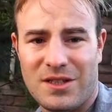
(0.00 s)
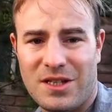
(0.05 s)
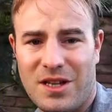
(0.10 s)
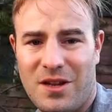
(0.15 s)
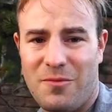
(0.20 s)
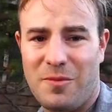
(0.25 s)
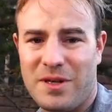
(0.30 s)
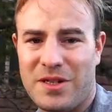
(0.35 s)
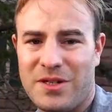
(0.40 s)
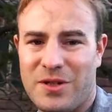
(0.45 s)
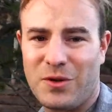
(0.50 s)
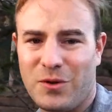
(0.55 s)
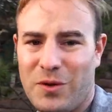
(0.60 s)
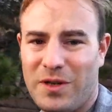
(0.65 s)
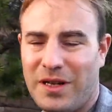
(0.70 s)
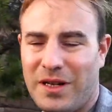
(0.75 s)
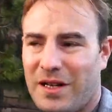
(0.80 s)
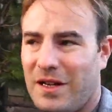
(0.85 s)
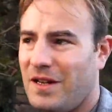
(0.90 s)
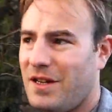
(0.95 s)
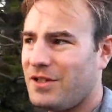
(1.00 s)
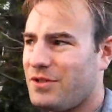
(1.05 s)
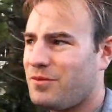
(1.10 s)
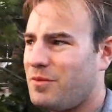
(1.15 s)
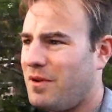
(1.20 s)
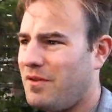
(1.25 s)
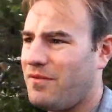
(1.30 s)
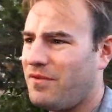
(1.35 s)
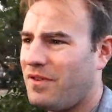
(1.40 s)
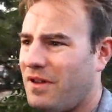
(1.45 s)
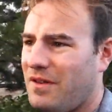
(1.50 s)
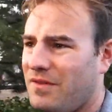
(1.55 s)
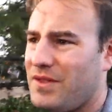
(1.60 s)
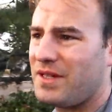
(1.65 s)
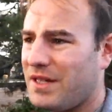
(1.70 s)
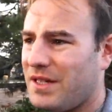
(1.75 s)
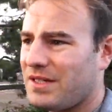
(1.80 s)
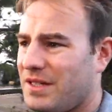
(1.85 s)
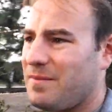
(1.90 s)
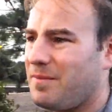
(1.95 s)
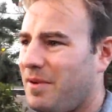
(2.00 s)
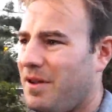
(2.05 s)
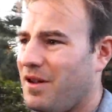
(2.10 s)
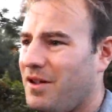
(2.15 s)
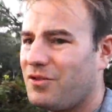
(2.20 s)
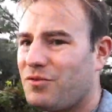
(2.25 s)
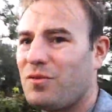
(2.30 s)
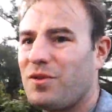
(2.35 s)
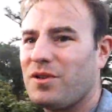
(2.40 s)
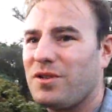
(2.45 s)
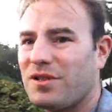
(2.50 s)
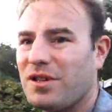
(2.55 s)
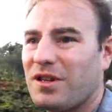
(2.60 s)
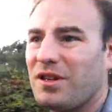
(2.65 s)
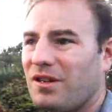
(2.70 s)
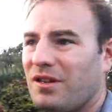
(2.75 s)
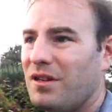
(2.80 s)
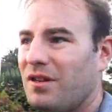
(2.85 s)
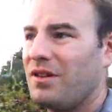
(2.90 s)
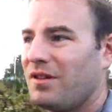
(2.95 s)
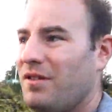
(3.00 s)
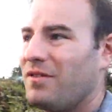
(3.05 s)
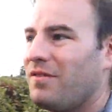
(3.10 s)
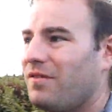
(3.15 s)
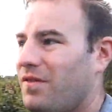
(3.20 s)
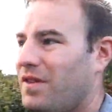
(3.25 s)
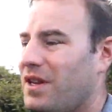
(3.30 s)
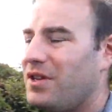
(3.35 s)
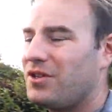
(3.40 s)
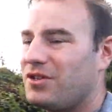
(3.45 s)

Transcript: So we saw the class 156 depart. I just wanted to finish